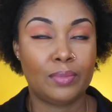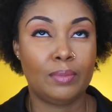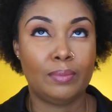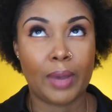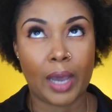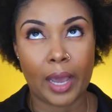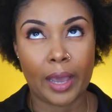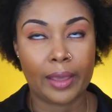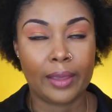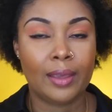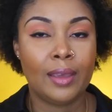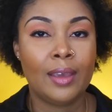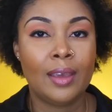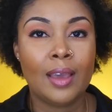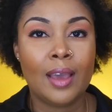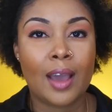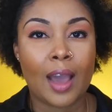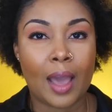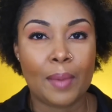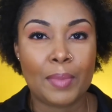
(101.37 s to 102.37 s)
I
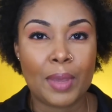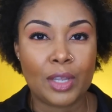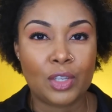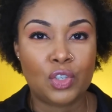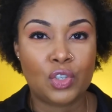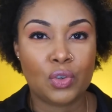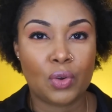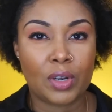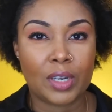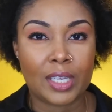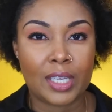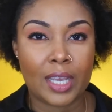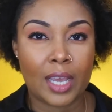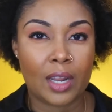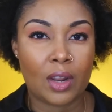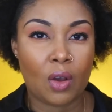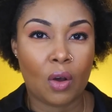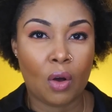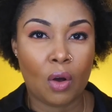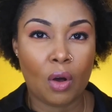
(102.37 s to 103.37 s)
made sure to
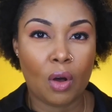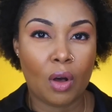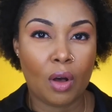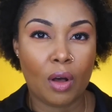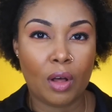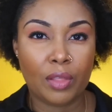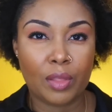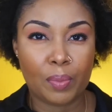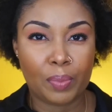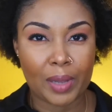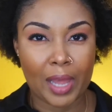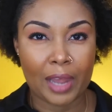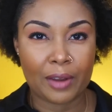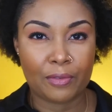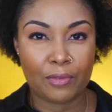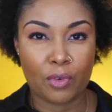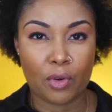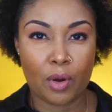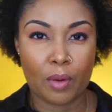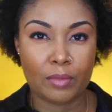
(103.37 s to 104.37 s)
get all the
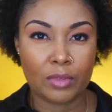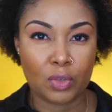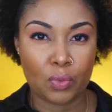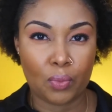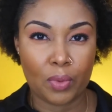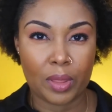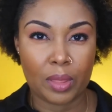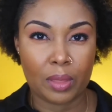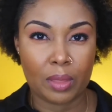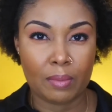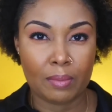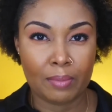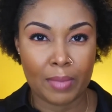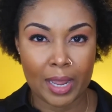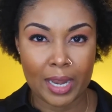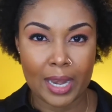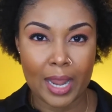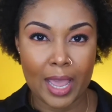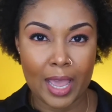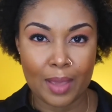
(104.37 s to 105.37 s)
platforms with
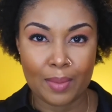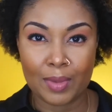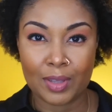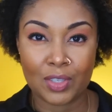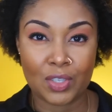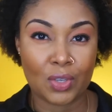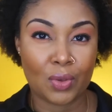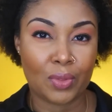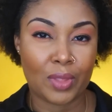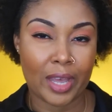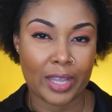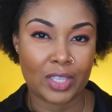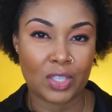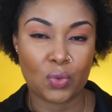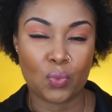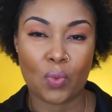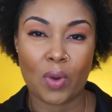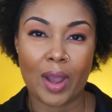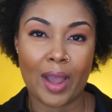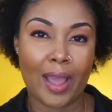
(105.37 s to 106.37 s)
my name, and so
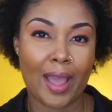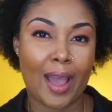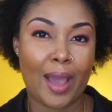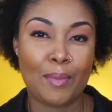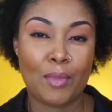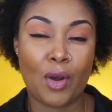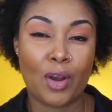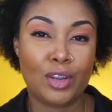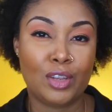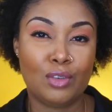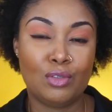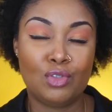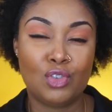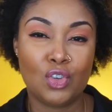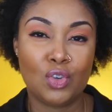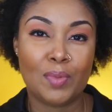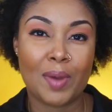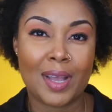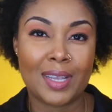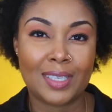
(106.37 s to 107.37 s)
that's why I'm on
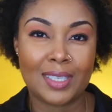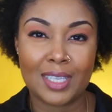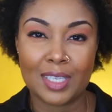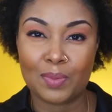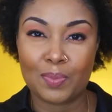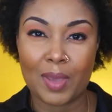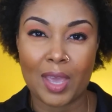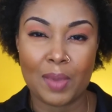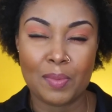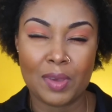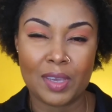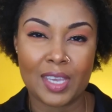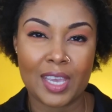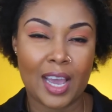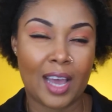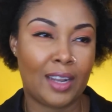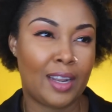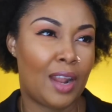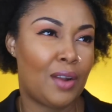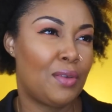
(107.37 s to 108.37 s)
YouTube as This Bahamian
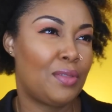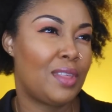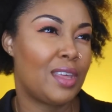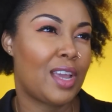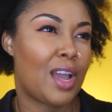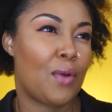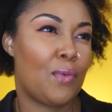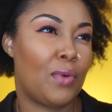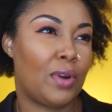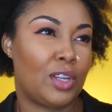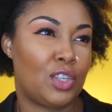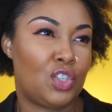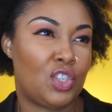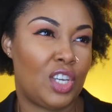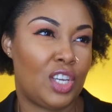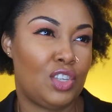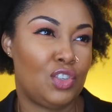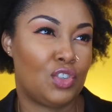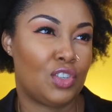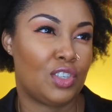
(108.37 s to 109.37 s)
Gyal, and I don't think I want to change